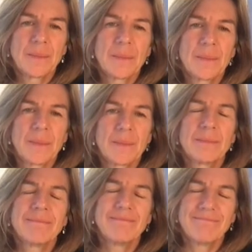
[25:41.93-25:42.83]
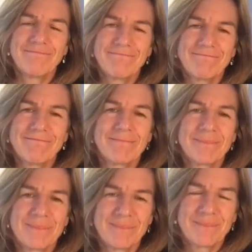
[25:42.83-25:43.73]

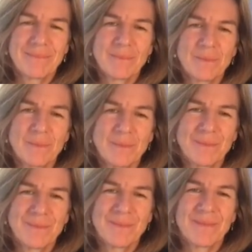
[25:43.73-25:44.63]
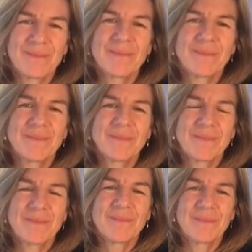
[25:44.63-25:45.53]

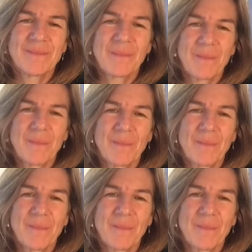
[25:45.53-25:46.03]
[no speech]